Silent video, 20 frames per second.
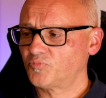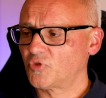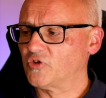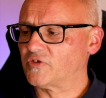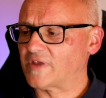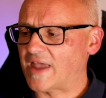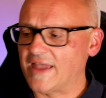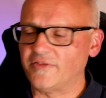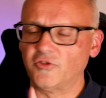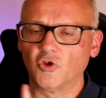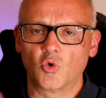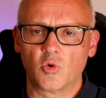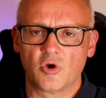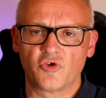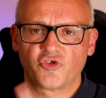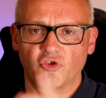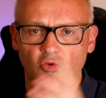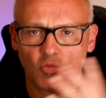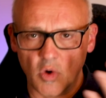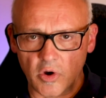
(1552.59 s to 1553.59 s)
because I had the
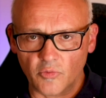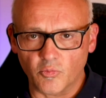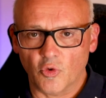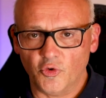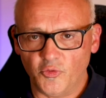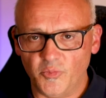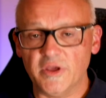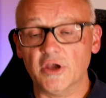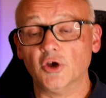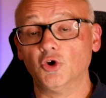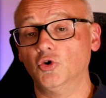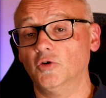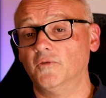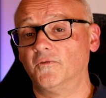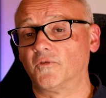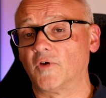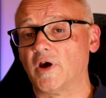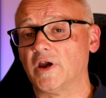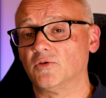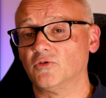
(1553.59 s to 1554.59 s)
question, what would be a good
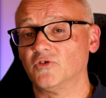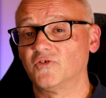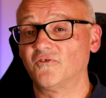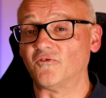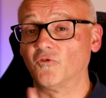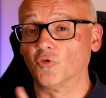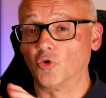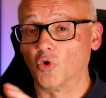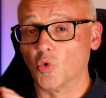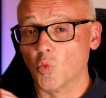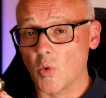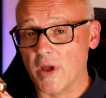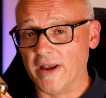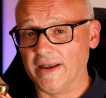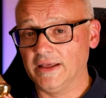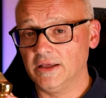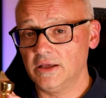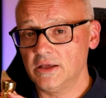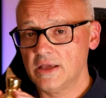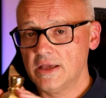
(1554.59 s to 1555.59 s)
fragrance for a
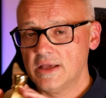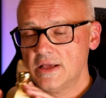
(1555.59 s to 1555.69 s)
wedding?